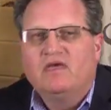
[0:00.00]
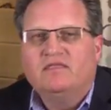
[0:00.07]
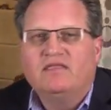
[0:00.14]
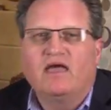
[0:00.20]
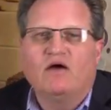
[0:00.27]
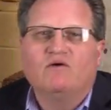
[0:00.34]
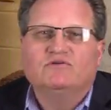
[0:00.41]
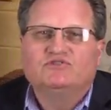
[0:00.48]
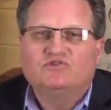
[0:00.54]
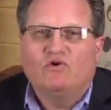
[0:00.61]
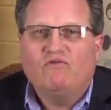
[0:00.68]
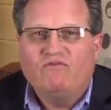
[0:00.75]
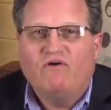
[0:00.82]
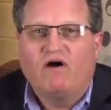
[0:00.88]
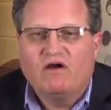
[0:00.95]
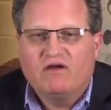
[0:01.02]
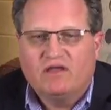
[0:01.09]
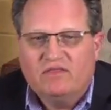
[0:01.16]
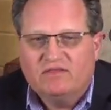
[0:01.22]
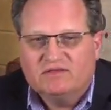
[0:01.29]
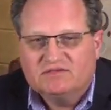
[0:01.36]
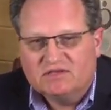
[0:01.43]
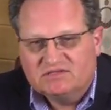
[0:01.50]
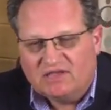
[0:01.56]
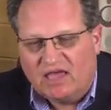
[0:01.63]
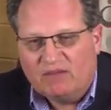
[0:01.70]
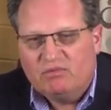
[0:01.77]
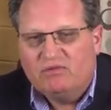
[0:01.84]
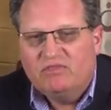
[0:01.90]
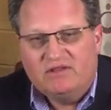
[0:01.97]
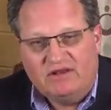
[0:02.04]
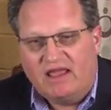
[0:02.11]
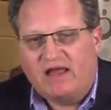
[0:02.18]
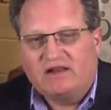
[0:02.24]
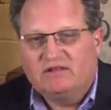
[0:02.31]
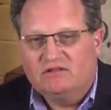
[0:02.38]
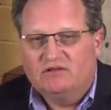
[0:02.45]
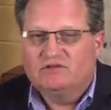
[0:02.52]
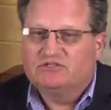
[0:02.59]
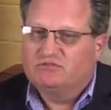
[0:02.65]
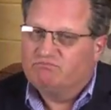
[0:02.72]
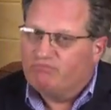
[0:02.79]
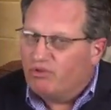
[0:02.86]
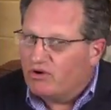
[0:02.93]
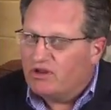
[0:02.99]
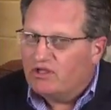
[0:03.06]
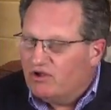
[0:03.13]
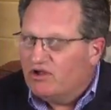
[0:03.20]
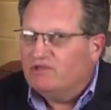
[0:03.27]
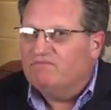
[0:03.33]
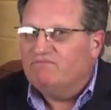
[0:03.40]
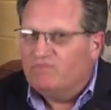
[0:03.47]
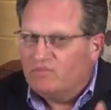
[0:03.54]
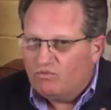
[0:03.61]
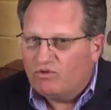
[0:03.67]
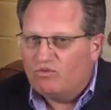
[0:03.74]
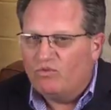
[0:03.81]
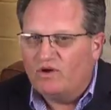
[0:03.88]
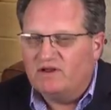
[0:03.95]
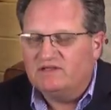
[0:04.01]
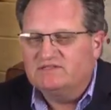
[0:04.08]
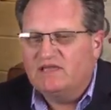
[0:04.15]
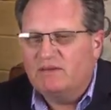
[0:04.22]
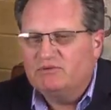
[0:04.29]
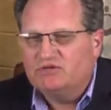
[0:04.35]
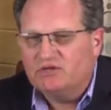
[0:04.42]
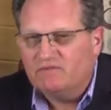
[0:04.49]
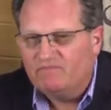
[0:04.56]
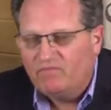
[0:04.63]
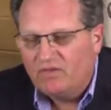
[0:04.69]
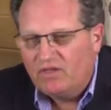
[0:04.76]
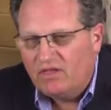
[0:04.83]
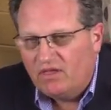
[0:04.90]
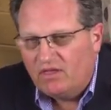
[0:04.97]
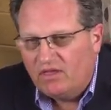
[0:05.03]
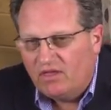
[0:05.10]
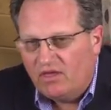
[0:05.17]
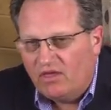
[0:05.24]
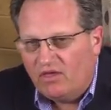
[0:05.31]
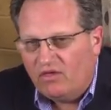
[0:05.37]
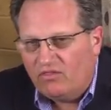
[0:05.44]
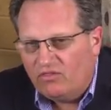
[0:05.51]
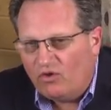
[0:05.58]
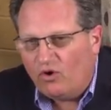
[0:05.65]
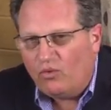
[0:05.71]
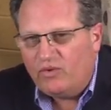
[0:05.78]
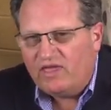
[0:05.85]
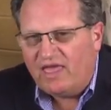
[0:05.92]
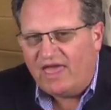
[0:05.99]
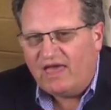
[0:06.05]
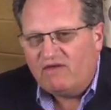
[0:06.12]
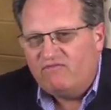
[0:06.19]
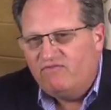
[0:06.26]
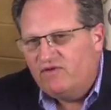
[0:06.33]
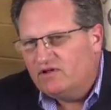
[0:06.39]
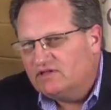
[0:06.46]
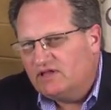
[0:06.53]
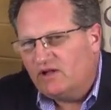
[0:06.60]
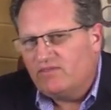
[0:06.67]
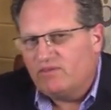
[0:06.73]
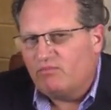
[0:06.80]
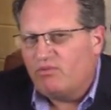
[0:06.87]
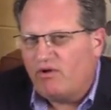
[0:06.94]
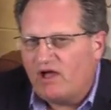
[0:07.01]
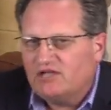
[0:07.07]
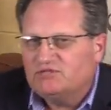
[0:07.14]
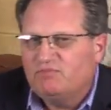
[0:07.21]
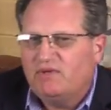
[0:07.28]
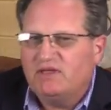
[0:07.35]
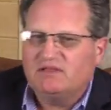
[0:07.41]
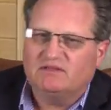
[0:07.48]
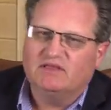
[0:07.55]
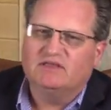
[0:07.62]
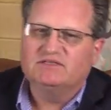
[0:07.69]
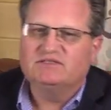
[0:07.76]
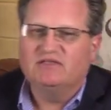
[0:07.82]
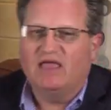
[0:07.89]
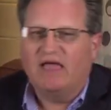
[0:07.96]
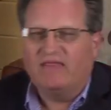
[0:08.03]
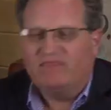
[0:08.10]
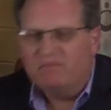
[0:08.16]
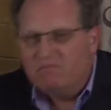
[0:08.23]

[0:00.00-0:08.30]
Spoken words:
Now, so far in this example, the data looks pretty good, with one exception. Though we have filled out the prospect list at the